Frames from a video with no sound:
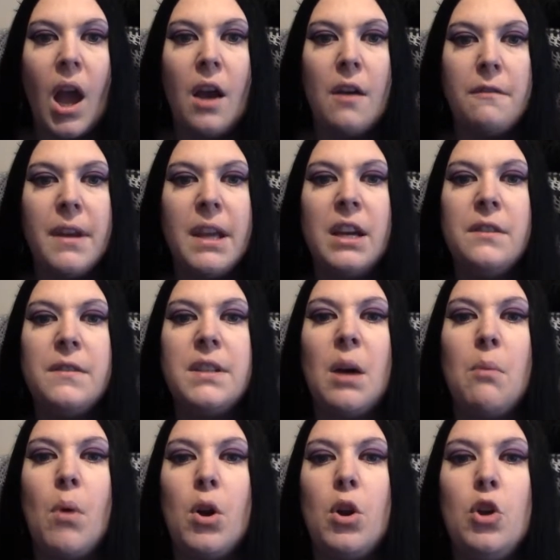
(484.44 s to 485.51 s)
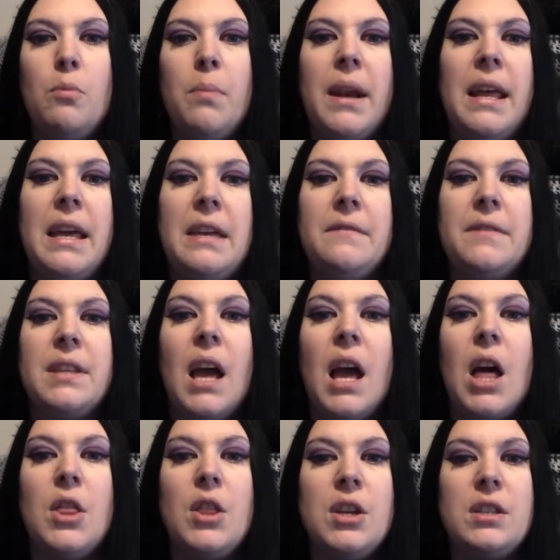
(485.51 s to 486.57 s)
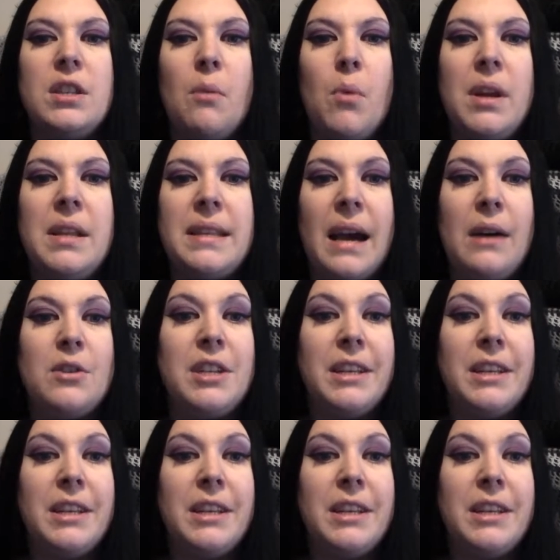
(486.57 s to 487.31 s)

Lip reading: Think of someone who believes that someone is out to